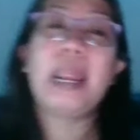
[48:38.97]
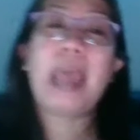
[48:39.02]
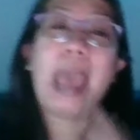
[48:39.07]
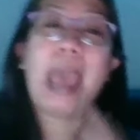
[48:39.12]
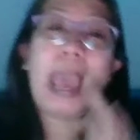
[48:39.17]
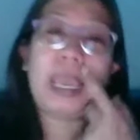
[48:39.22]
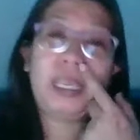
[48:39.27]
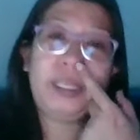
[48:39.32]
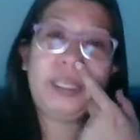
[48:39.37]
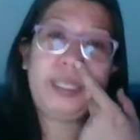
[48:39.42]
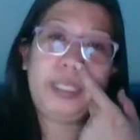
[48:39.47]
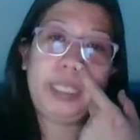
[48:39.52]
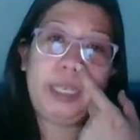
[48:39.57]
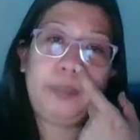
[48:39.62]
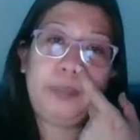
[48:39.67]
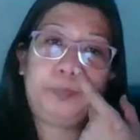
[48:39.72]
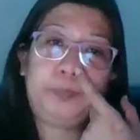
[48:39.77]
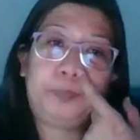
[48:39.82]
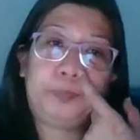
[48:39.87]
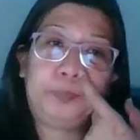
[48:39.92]
IC.
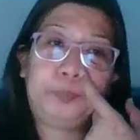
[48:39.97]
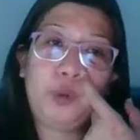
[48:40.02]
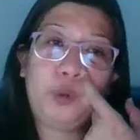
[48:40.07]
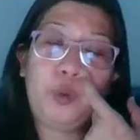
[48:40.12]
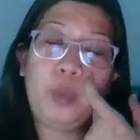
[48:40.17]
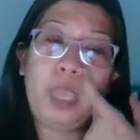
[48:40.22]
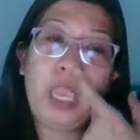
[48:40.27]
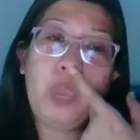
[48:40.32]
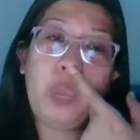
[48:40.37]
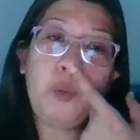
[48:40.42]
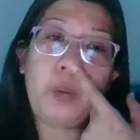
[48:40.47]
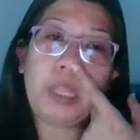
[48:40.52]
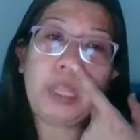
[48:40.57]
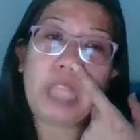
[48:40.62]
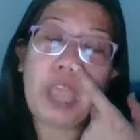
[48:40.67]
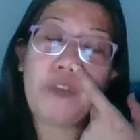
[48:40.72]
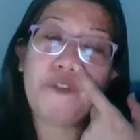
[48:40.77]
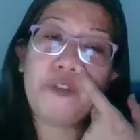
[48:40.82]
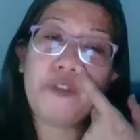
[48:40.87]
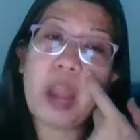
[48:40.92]
Okay,
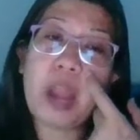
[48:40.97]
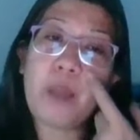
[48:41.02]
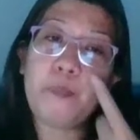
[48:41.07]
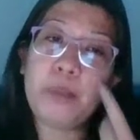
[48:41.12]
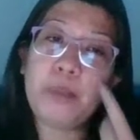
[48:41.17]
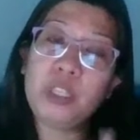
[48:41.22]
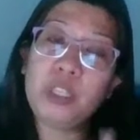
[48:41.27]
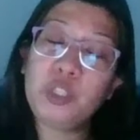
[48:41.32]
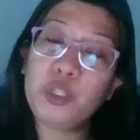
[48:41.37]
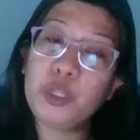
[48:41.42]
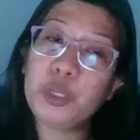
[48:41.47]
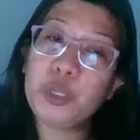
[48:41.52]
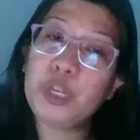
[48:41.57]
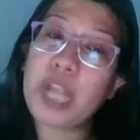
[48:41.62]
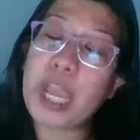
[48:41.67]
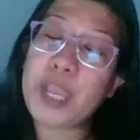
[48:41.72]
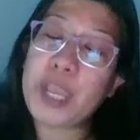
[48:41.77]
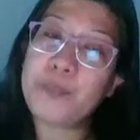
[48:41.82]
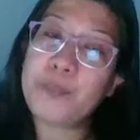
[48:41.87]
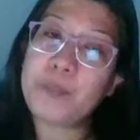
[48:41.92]
whatever happens to your
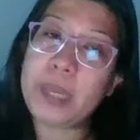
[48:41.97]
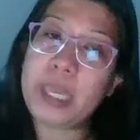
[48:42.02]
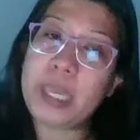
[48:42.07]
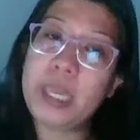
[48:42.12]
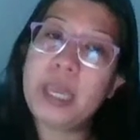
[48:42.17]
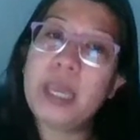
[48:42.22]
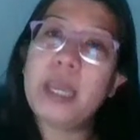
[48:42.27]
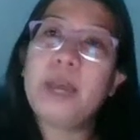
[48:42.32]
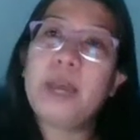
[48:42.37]
IB